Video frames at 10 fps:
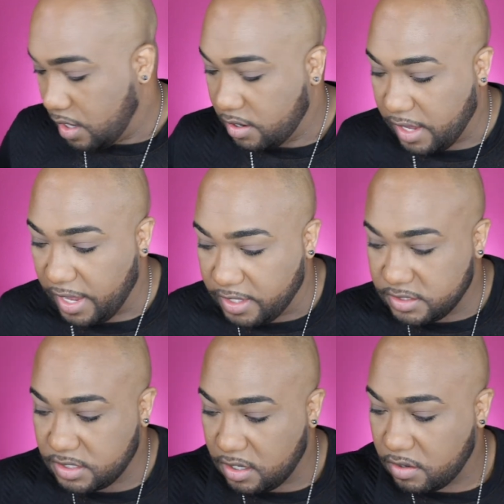Okay,
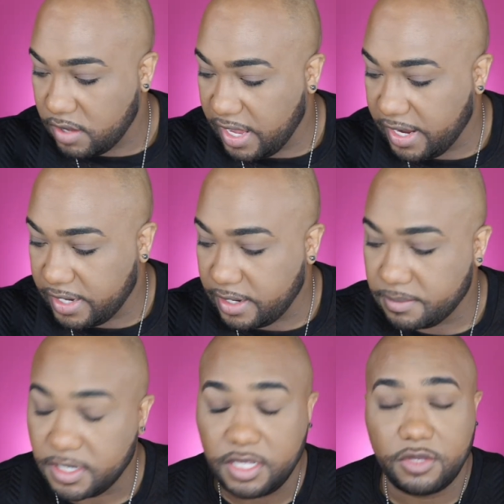so, and
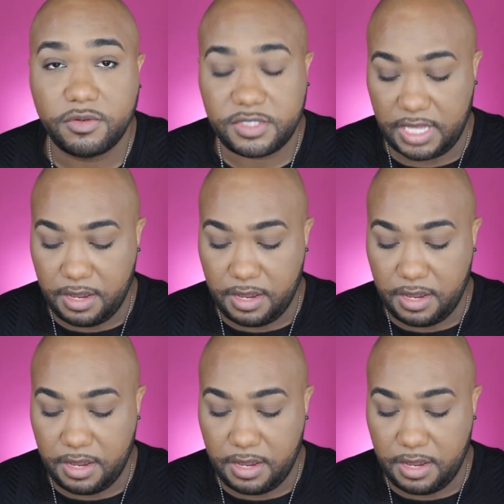I'm gonna use